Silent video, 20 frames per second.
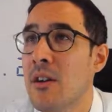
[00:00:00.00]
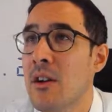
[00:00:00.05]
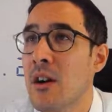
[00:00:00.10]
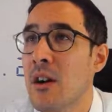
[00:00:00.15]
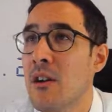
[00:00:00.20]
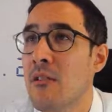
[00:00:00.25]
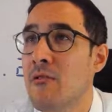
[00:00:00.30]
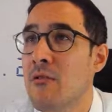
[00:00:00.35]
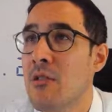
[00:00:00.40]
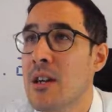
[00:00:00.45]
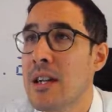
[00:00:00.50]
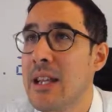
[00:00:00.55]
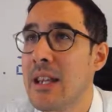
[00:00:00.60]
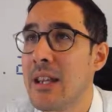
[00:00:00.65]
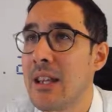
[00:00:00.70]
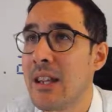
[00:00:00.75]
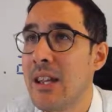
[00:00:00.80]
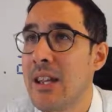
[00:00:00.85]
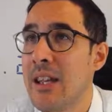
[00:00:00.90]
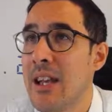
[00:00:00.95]
of really the
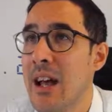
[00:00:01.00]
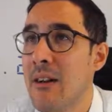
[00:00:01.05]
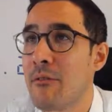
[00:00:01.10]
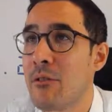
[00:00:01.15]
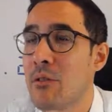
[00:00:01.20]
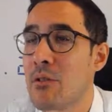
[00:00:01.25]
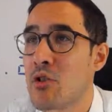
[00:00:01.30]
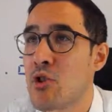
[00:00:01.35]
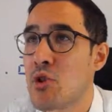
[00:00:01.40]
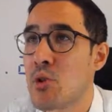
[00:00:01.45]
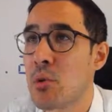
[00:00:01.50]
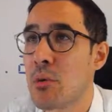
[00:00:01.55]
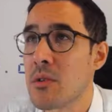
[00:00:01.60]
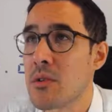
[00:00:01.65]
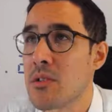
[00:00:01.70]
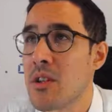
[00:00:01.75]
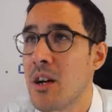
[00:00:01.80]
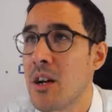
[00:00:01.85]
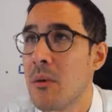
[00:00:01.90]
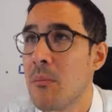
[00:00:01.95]
key levels short
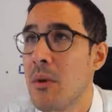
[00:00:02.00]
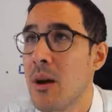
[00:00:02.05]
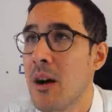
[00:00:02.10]
term